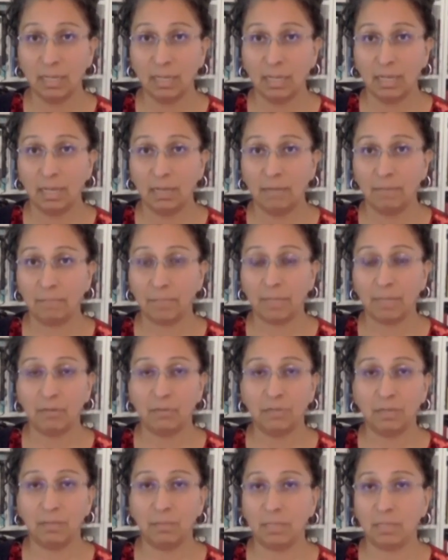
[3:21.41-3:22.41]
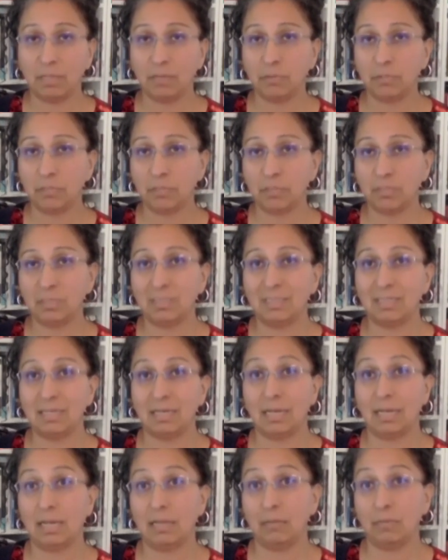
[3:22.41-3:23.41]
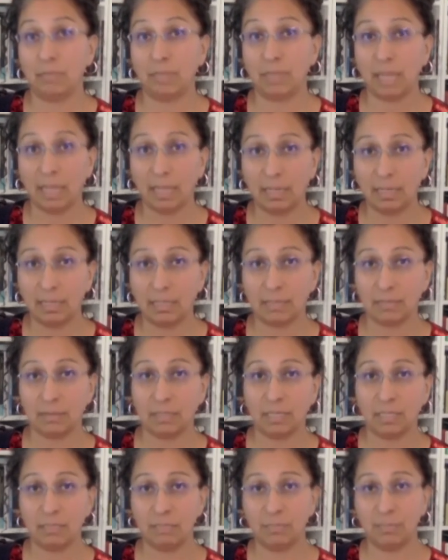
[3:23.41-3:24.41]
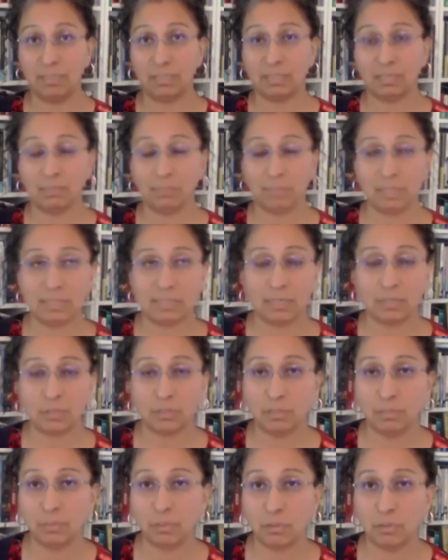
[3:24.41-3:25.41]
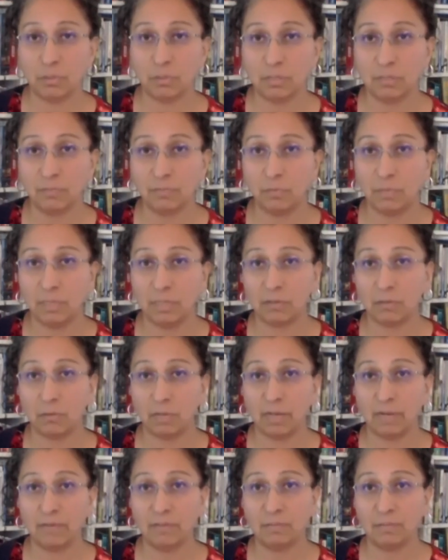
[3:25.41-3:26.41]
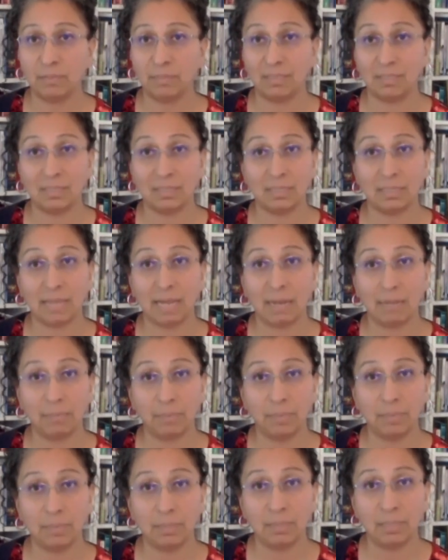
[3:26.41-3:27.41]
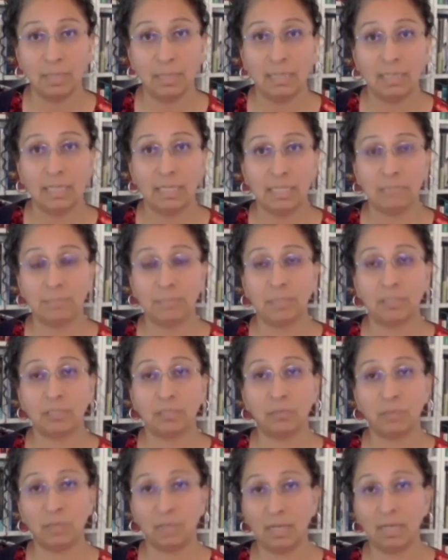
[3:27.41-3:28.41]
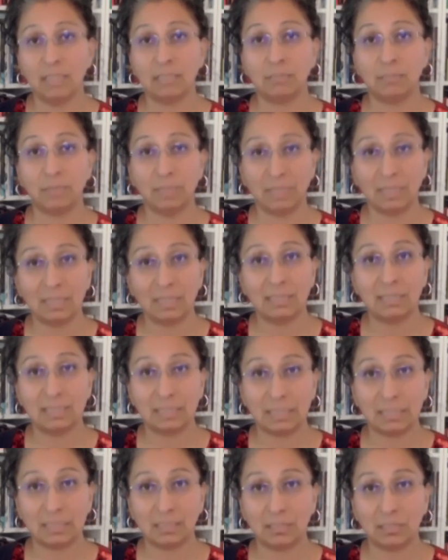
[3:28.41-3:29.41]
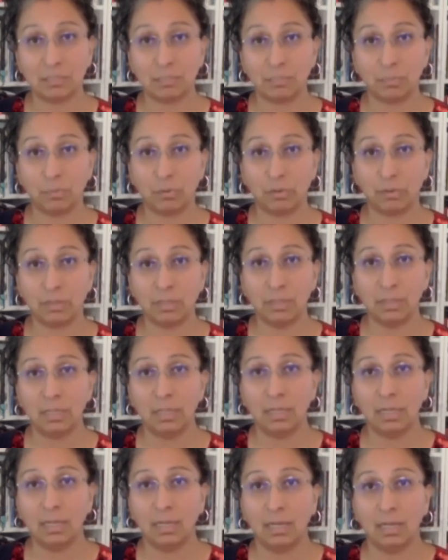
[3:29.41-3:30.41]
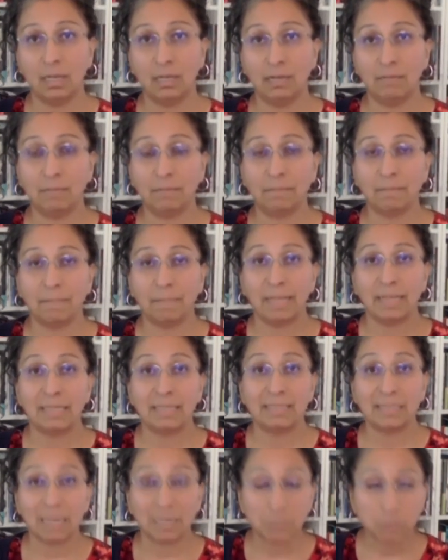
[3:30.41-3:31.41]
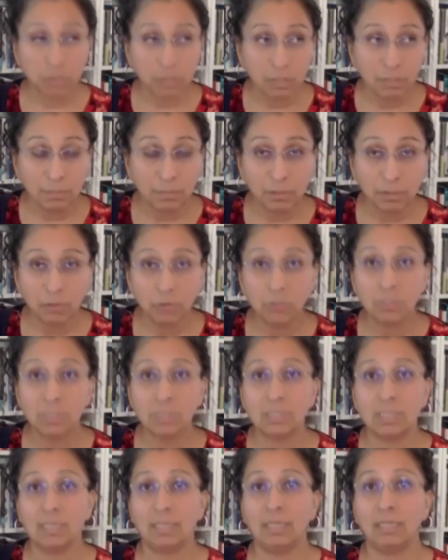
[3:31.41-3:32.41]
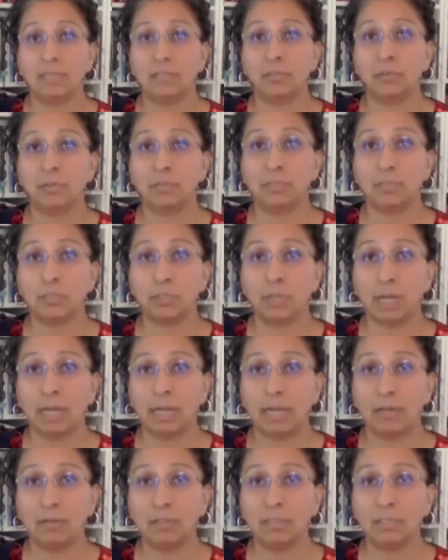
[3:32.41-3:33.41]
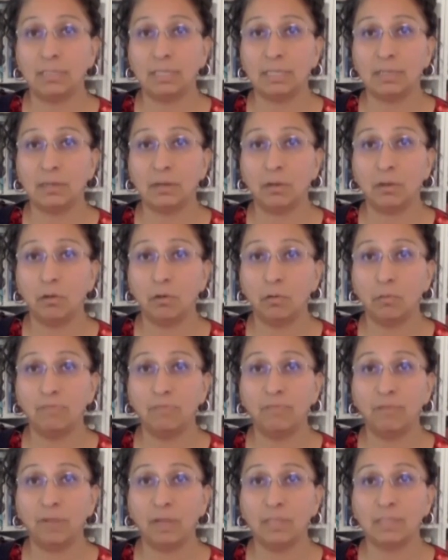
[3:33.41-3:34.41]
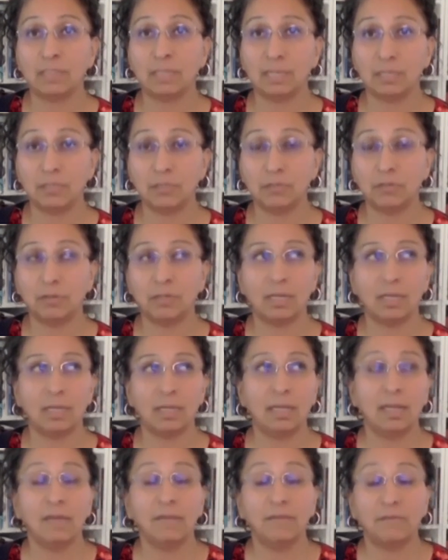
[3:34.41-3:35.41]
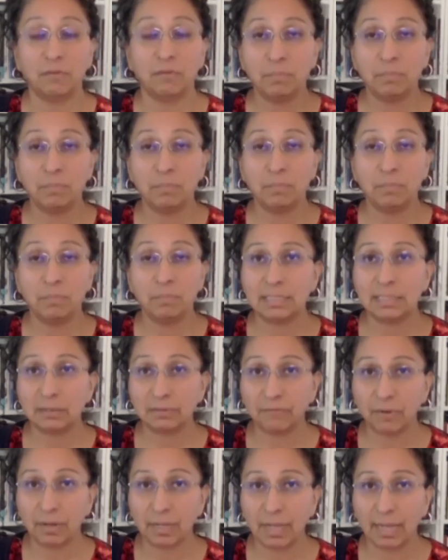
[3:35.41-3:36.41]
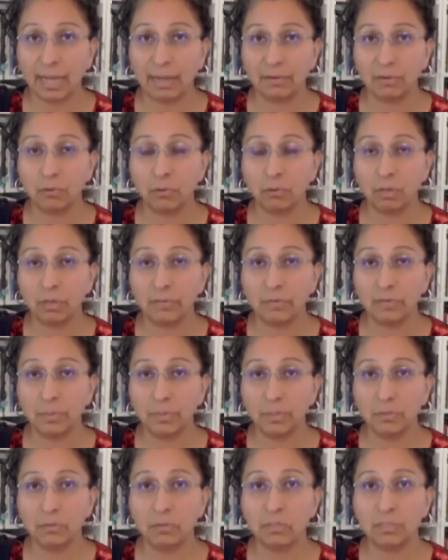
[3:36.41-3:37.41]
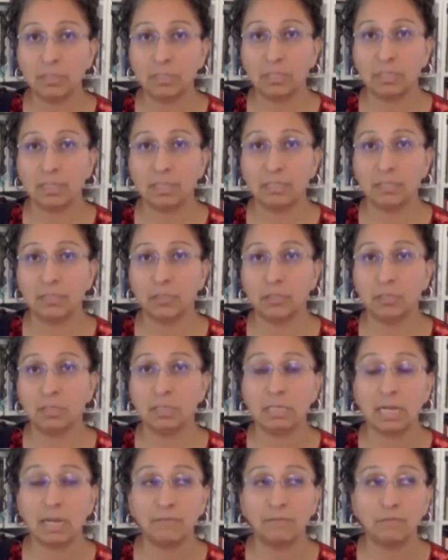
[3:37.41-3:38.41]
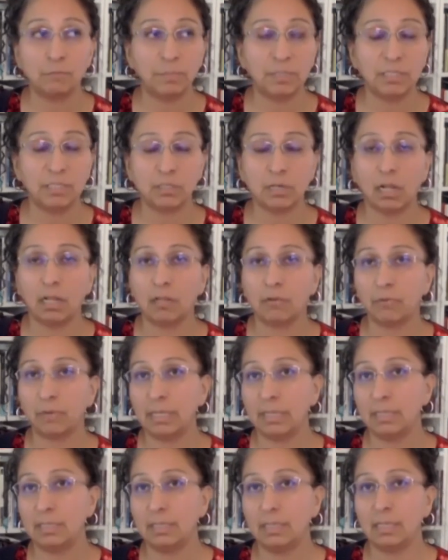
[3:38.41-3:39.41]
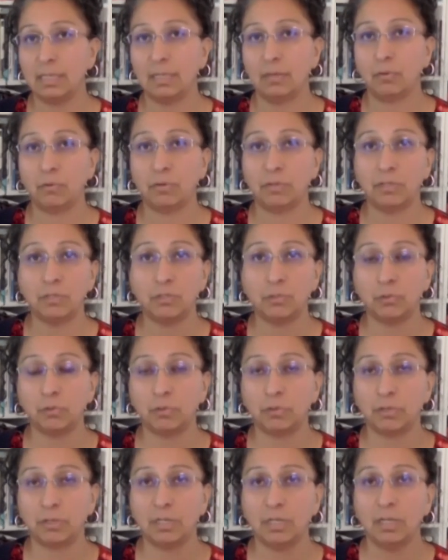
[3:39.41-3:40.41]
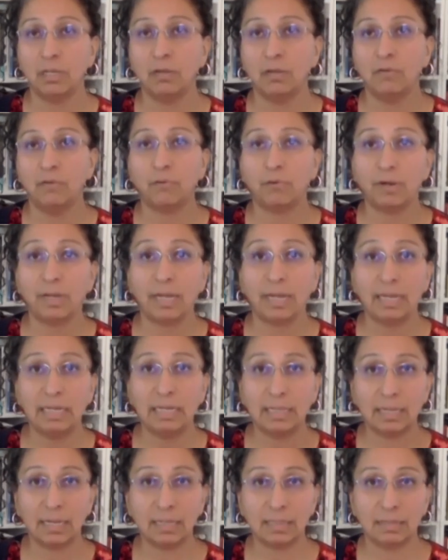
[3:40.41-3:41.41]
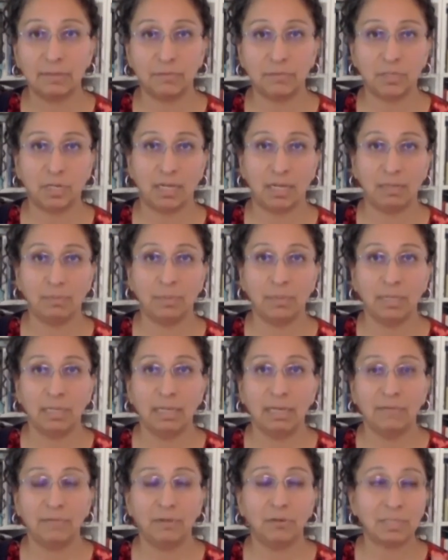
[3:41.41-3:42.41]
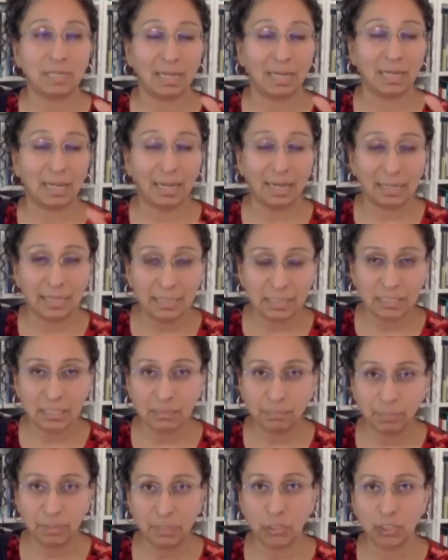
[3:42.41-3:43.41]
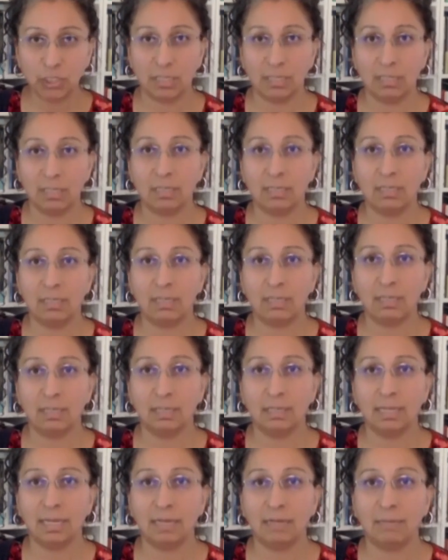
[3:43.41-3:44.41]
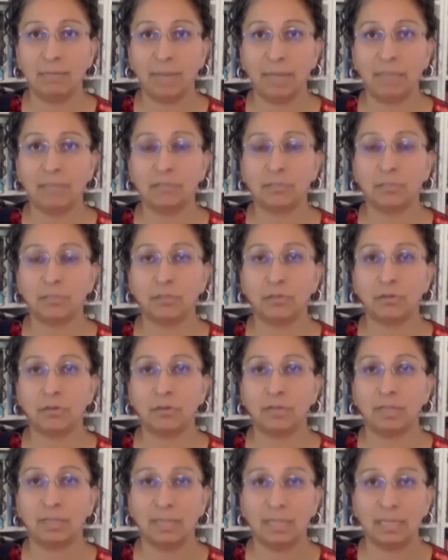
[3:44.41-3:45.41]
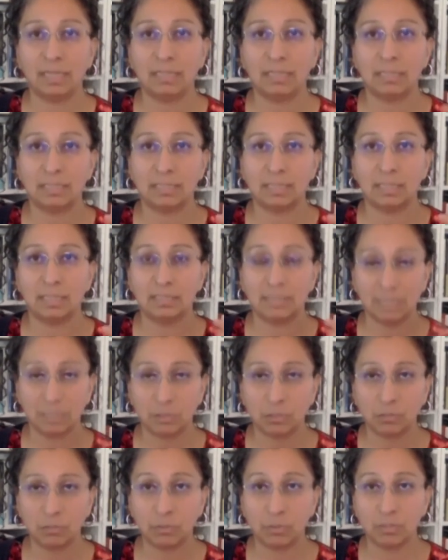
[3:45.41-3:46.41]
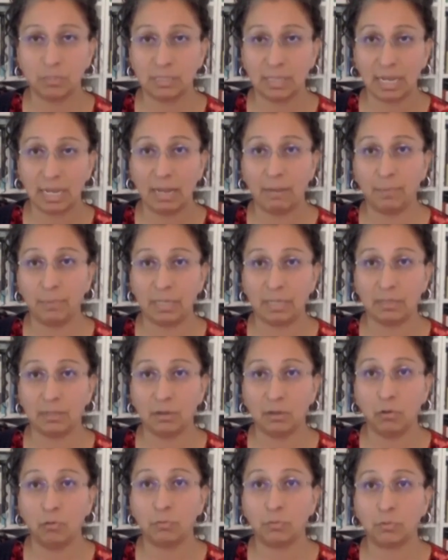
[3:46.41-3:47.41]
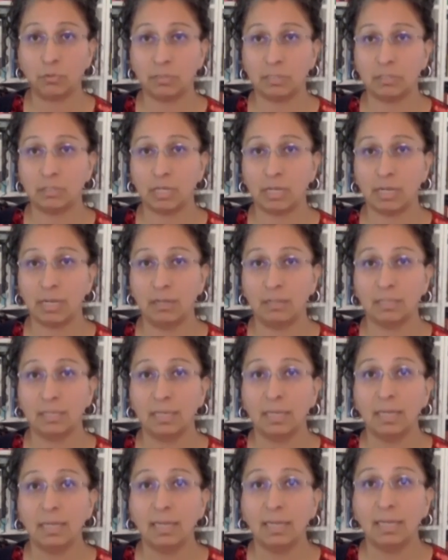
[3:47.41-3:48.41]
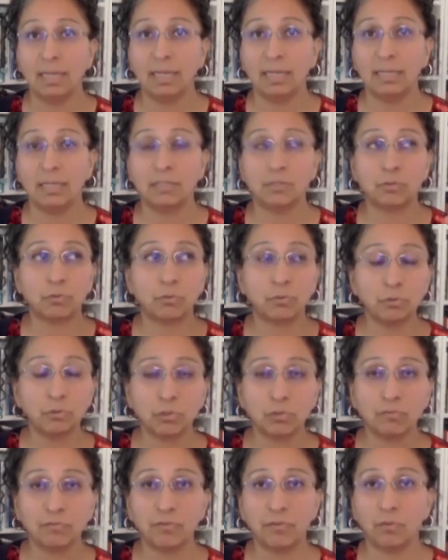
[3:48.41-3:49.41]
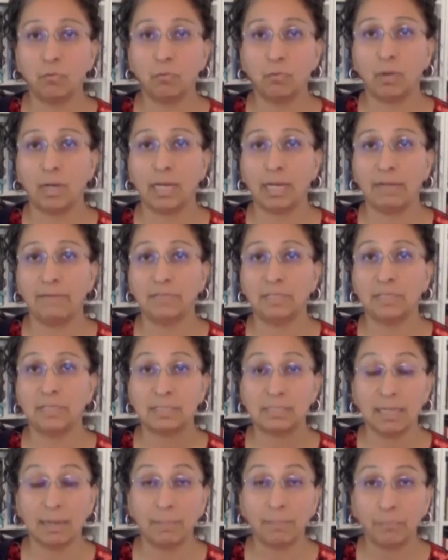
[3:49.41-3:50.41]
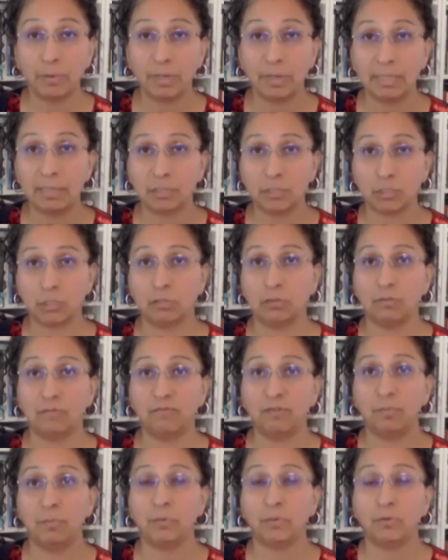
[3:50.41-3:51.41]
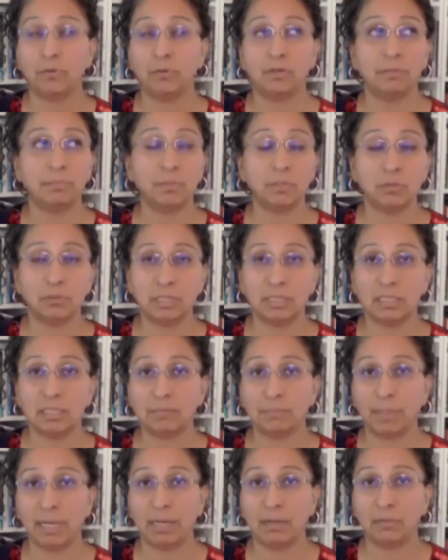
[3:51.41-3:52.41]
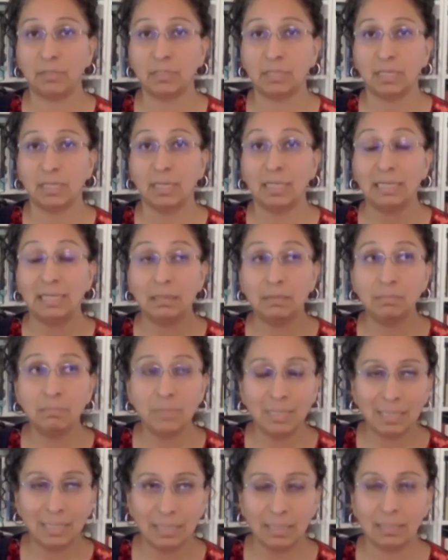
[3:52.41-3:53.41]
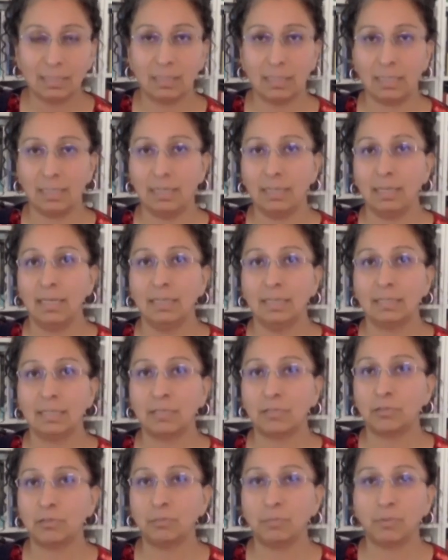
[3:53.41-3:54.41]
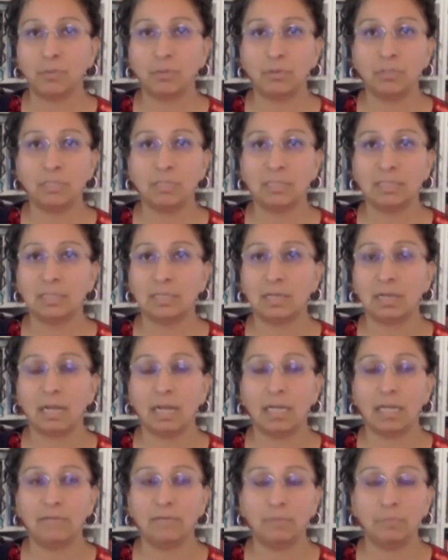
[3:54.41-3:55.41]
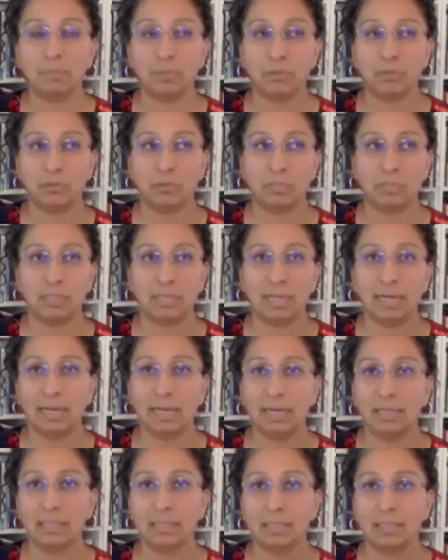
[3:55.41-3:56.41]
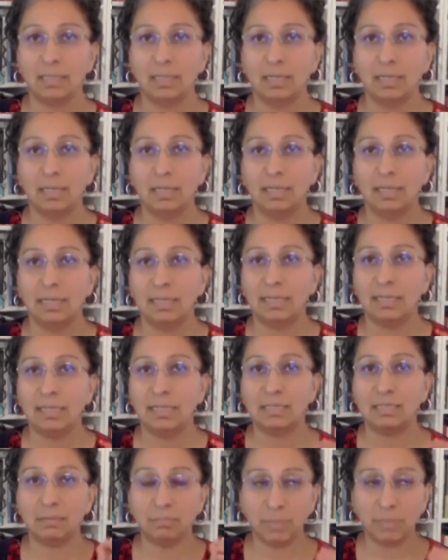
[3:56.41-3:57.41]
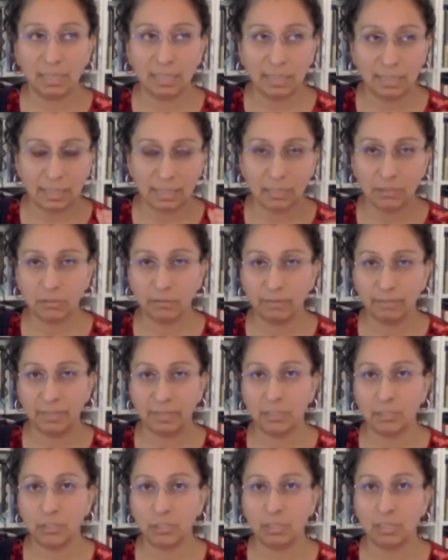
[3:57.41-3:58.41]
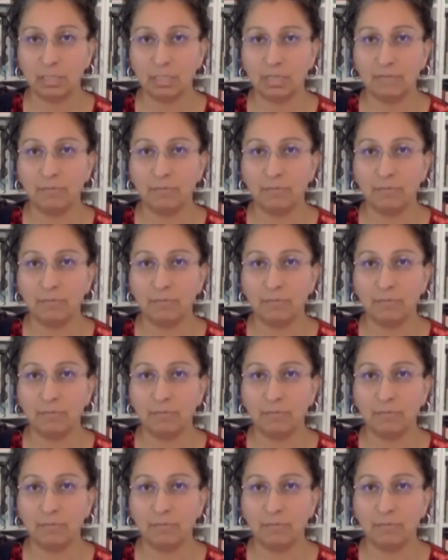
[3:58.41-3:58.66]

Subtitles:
I know that many Christians deny the reality that husbands can be sexually abusive with their wives, but it does happen, especially when the husband is addicted to porn. Sexual abuse towards a child in a home falls under, for me, a different category of abuse. This should never be tolerated or endured for any length of time. If there's any suspicion that a pastor thinks sexual abuse is happening in the home towards a child, it is crucial for the wife to separate the children from their abusing spouse immediately. Sexual abuse is the kind of abuse that needs immediate intervention.